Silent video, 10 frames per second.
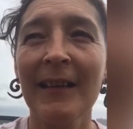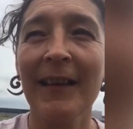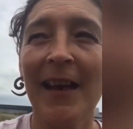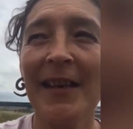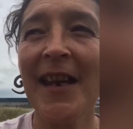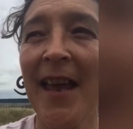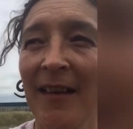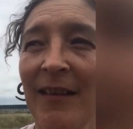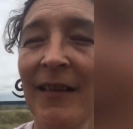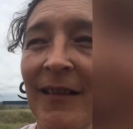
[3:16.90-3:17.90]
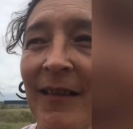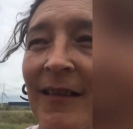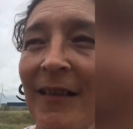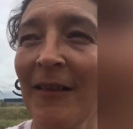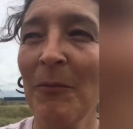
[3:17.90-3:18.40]
And yeah,
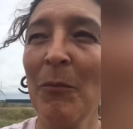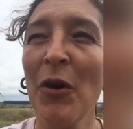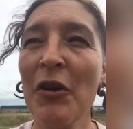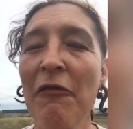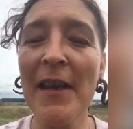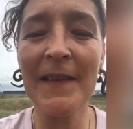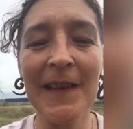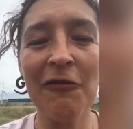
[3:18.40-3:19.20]
my crazy